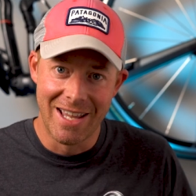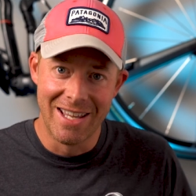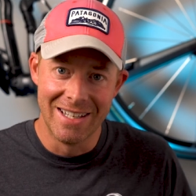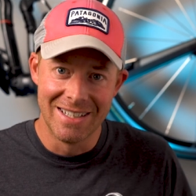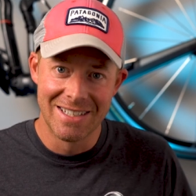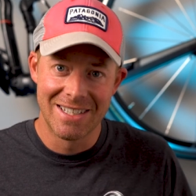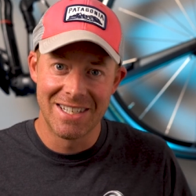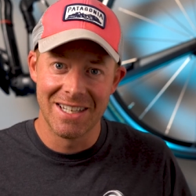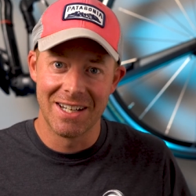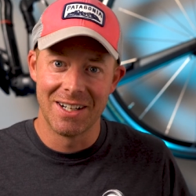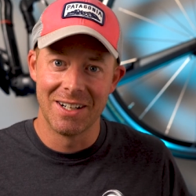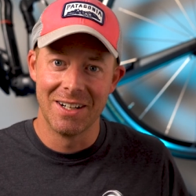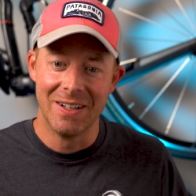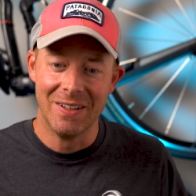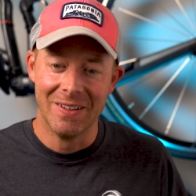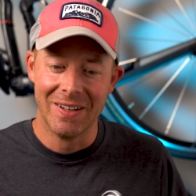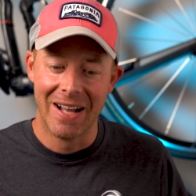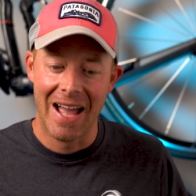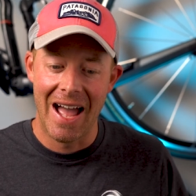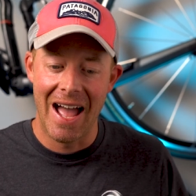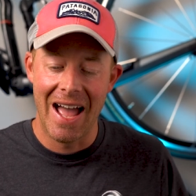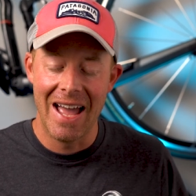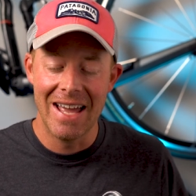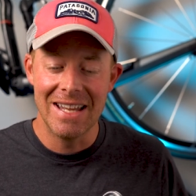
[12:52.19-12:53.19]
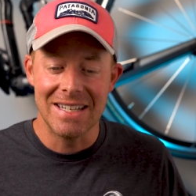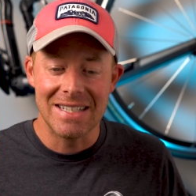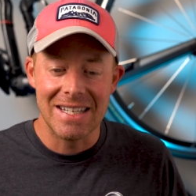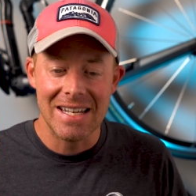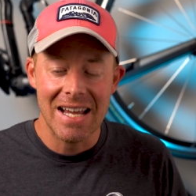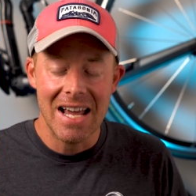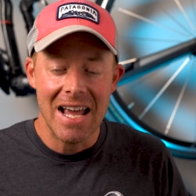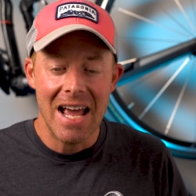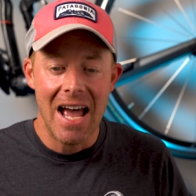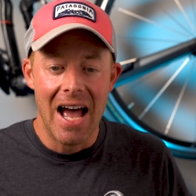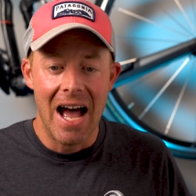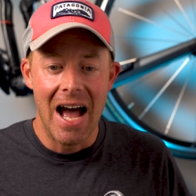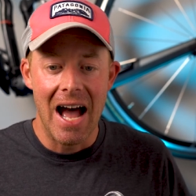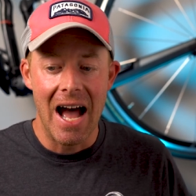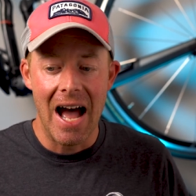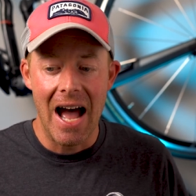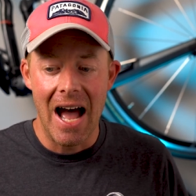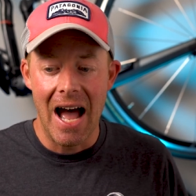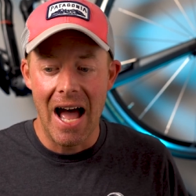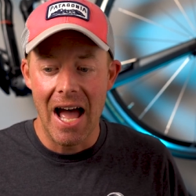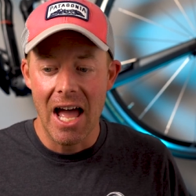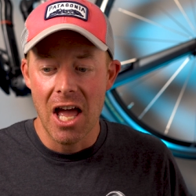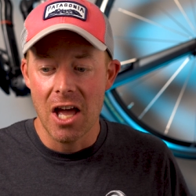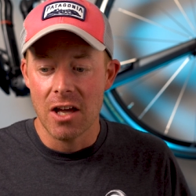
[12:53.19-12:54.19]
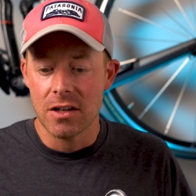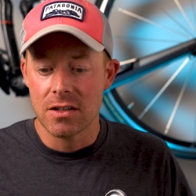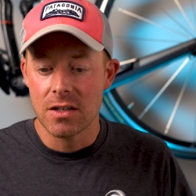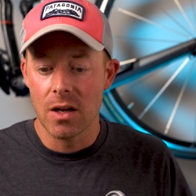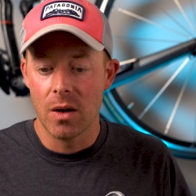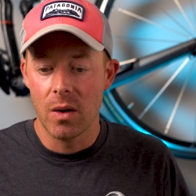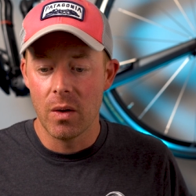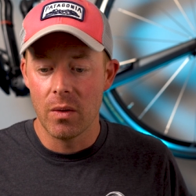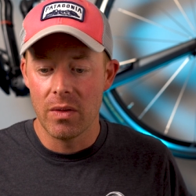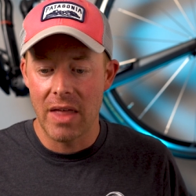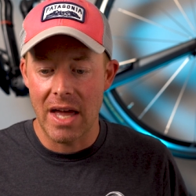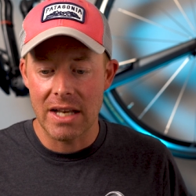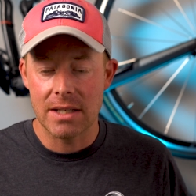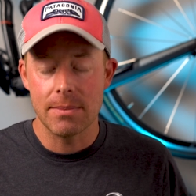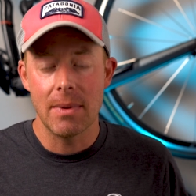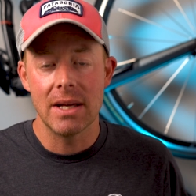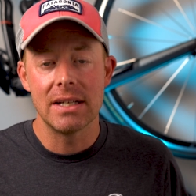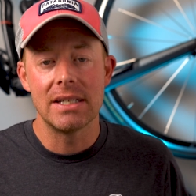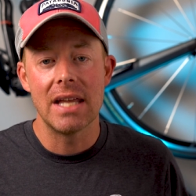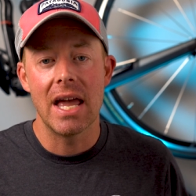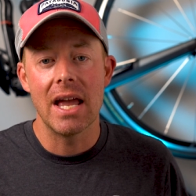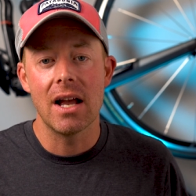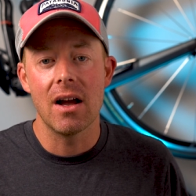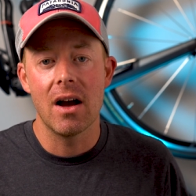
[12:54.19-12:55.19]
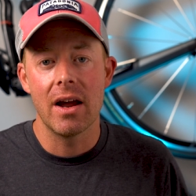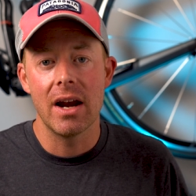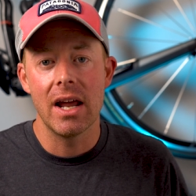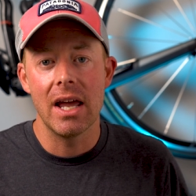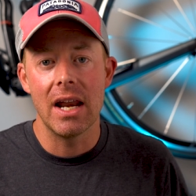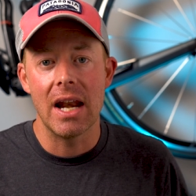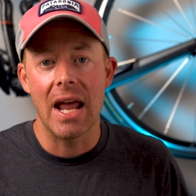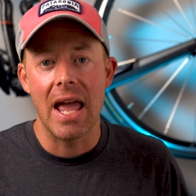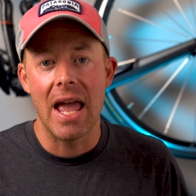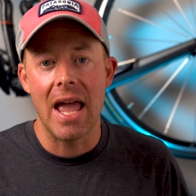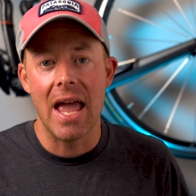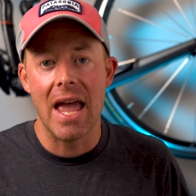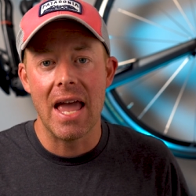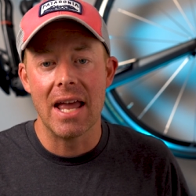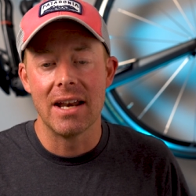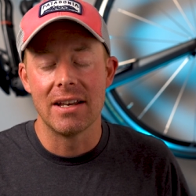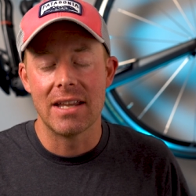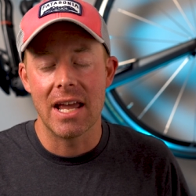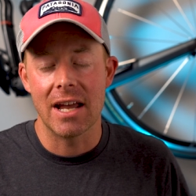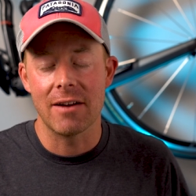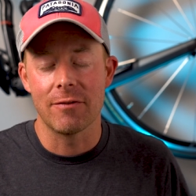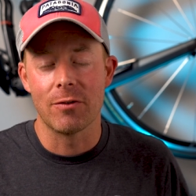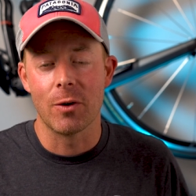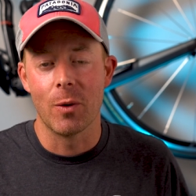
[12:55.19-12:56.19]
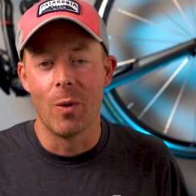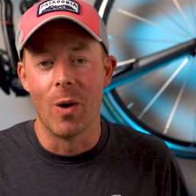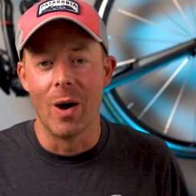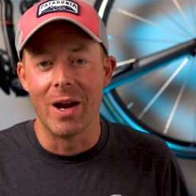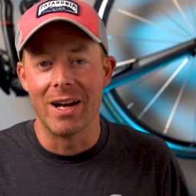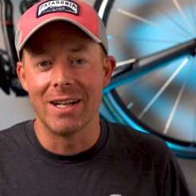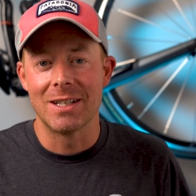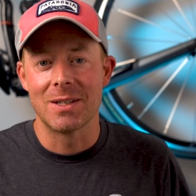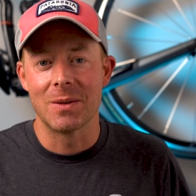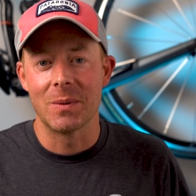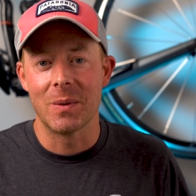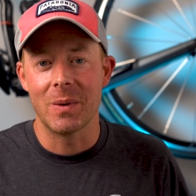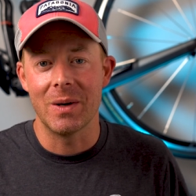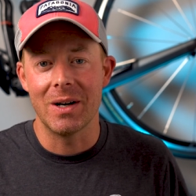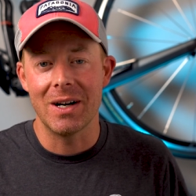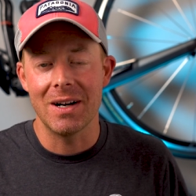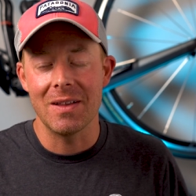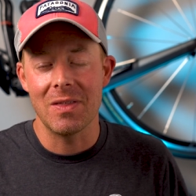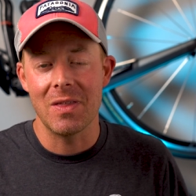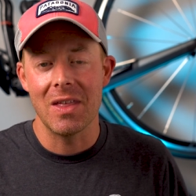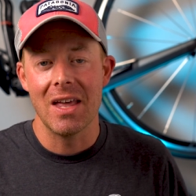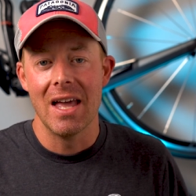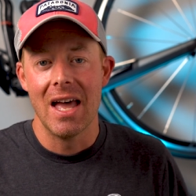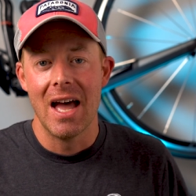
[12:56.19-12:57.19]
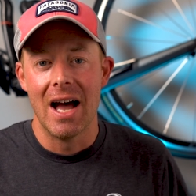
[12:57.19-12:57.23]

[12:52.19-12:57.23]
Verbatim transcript: consider you guys. Uh, so that's my take on it and take it for what it's worth.